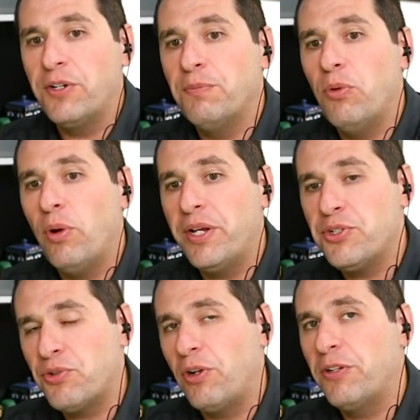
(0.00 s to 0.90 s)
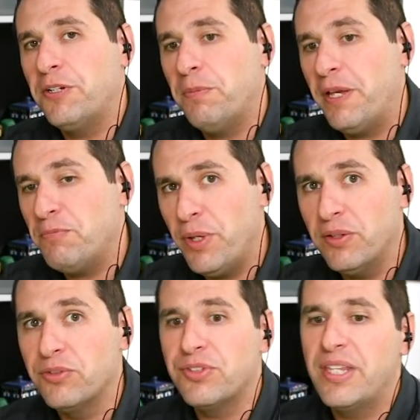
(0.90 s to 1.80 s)
unemployed struggling to pay
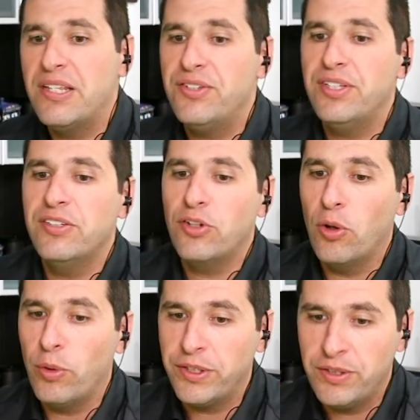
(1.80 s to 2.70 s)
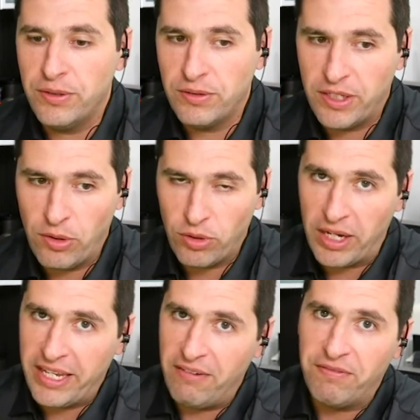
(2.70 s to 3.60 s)
bills. This is going to, you know,
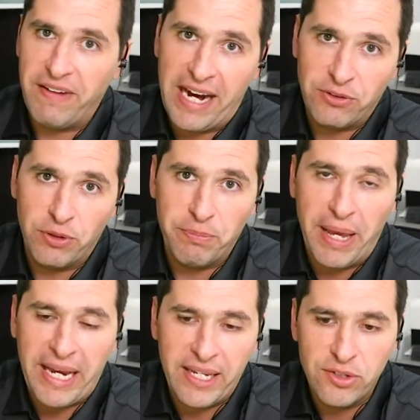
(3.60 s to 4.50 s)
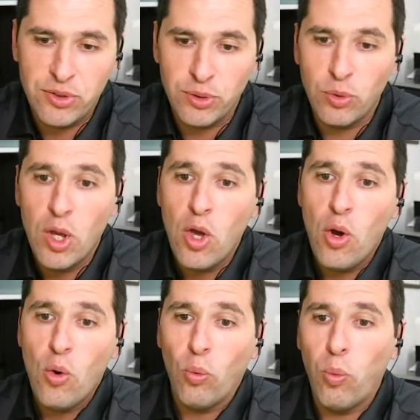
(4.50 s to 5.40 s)
again, factoring back into
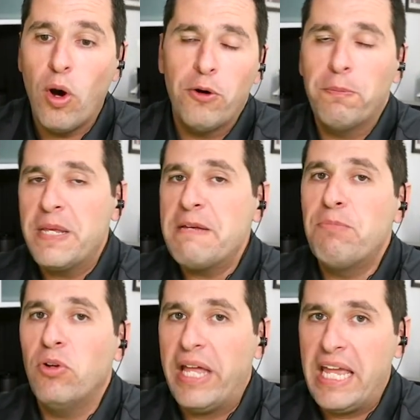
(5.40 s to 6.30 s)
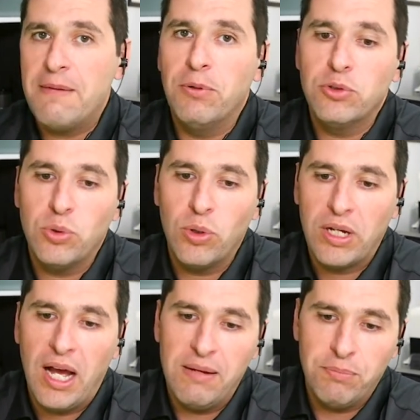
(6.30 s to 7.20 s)
what are people able to
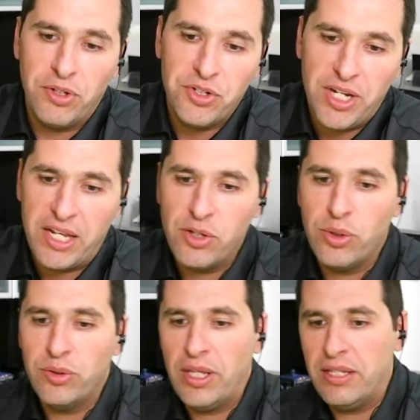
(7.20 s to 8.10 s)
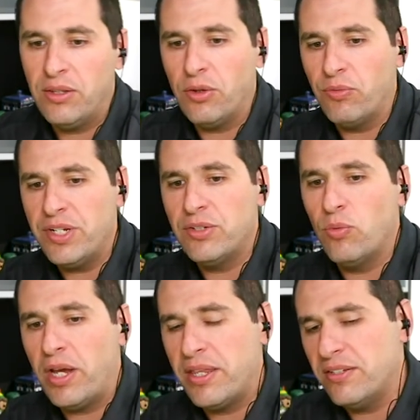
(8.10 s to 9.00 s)
accomplish. And the
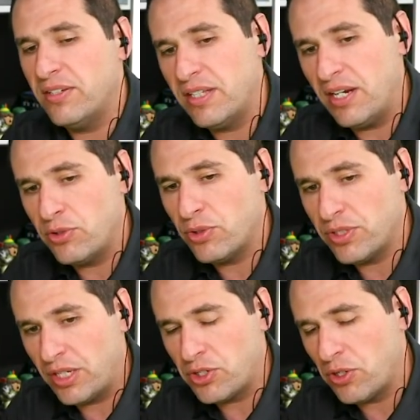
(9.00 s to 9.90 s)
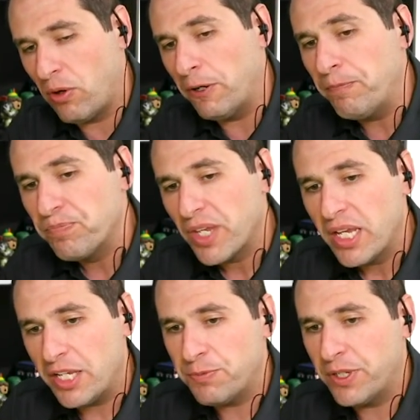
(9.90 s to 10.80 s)
reason why this is an interesting chart
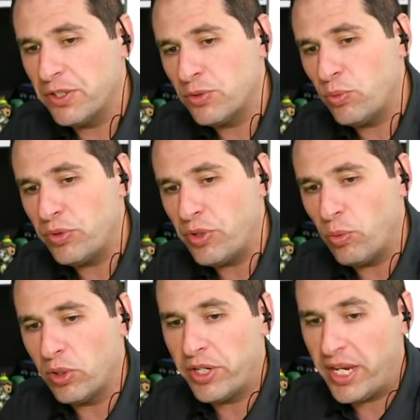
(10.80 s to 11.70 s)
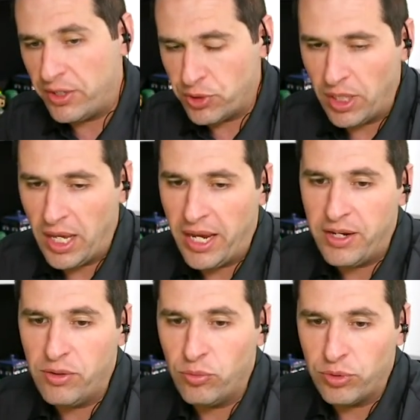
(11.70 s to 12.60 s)
is because you were looking at
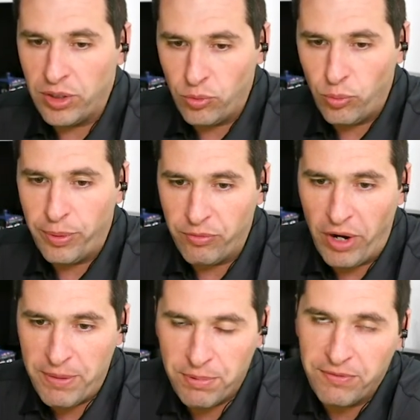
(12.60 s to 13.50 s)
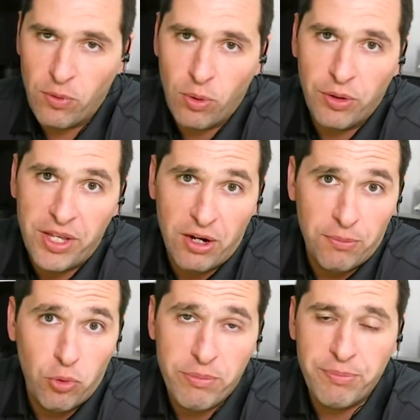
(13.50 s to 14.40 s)
July, right before the
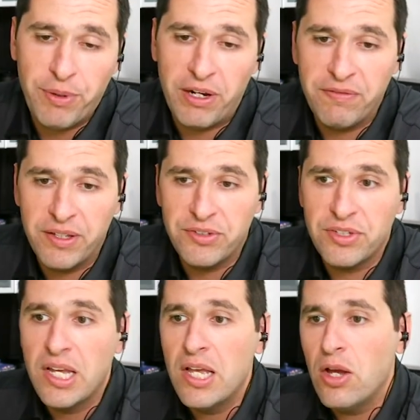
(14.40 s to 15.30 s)
unemployment benefits